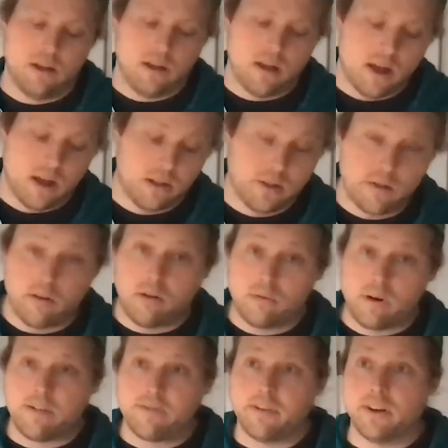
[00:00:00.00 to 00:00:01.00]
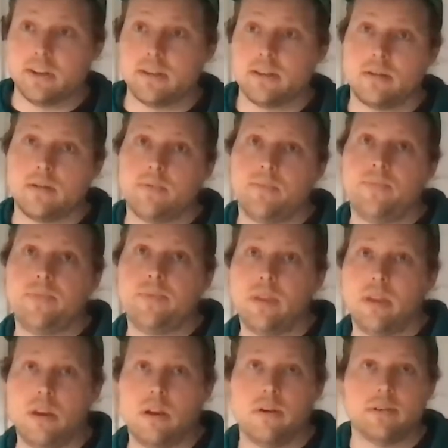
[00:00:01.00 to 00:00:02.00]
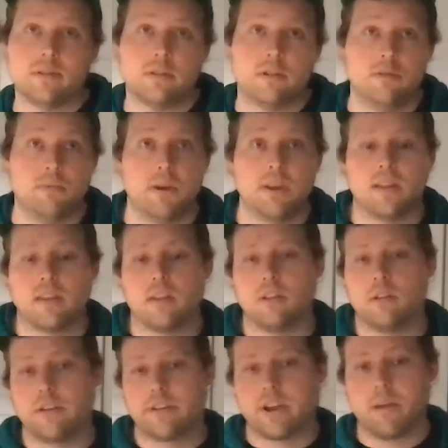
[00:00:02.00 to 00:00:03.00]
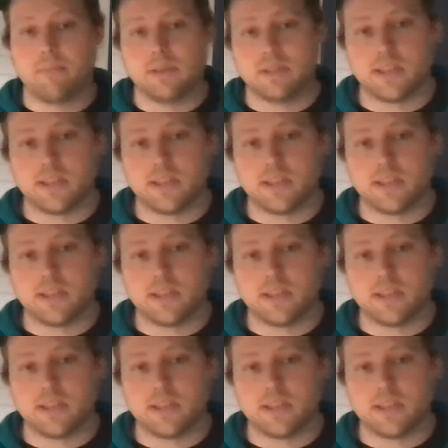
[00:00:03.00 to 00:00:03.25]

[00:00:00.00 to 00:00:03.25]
a literal reference, you know, assuming that the lookup is